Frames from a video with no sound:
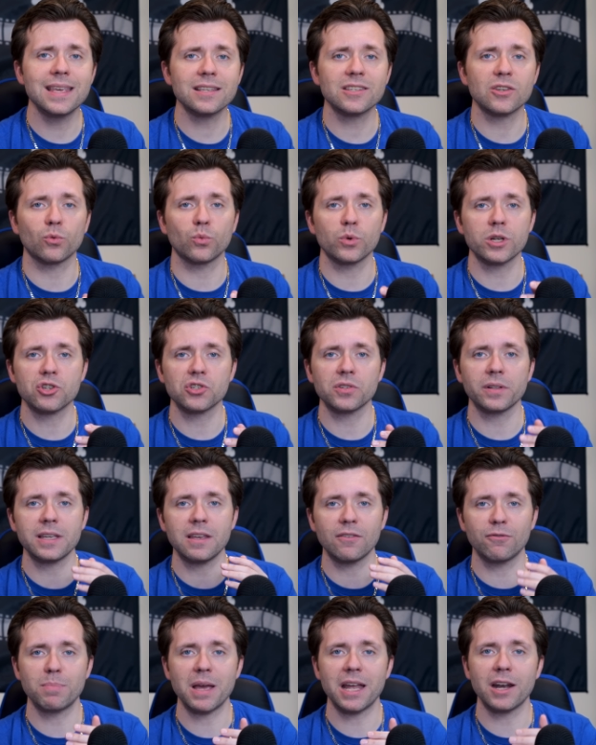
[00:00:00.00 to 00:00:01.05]
this originally
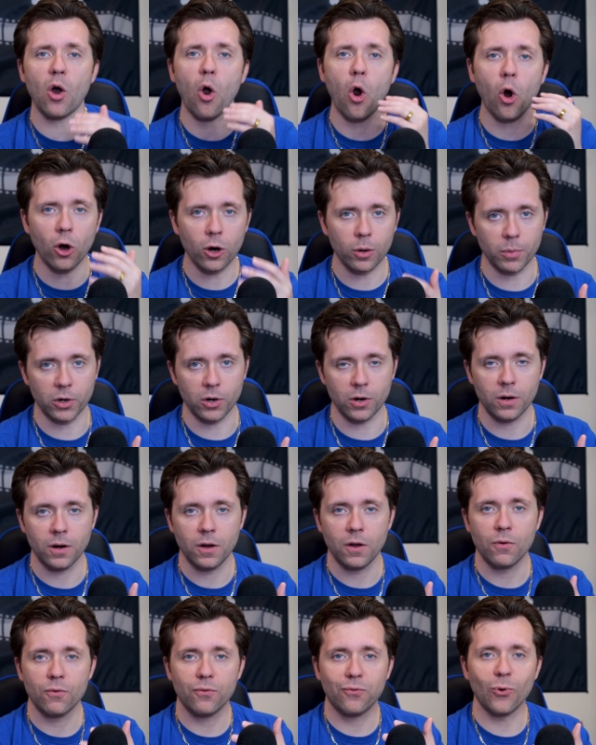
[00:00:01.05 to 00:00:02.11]
have been armor
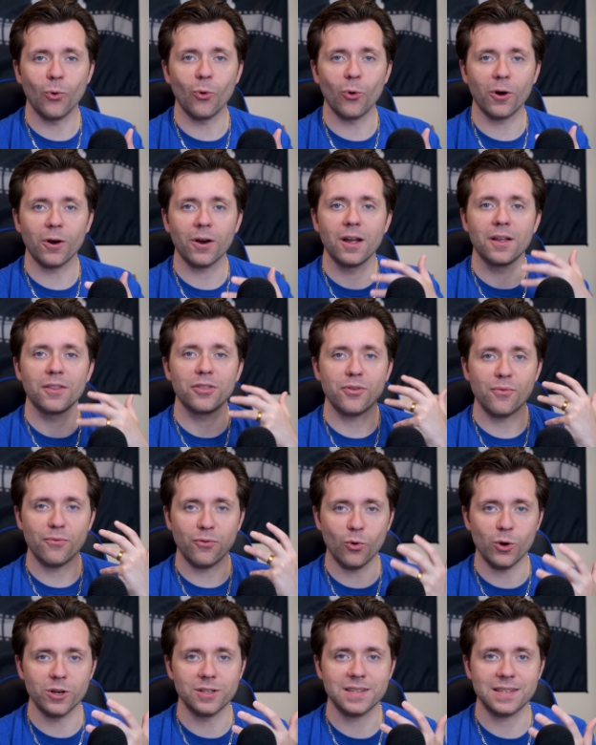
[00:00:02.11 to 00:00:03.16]
for the
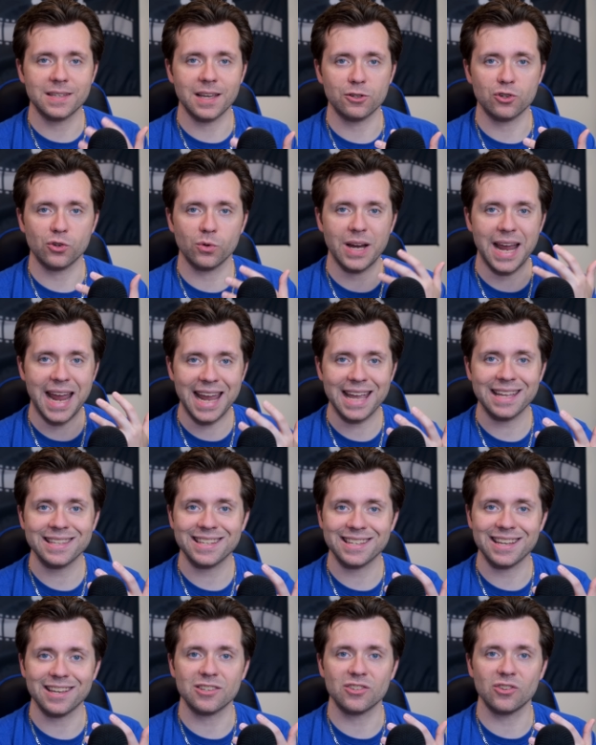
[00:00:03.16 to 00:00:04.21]
Void Century
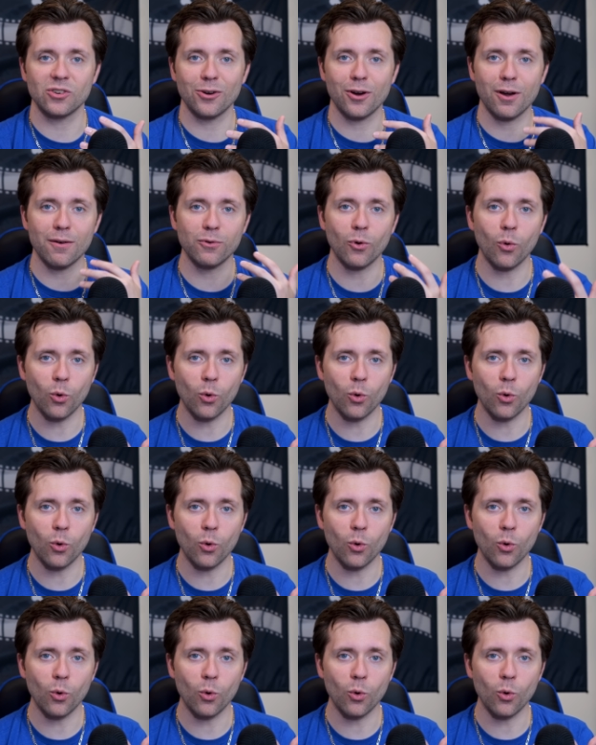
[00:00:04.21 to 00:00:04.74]
ancestor of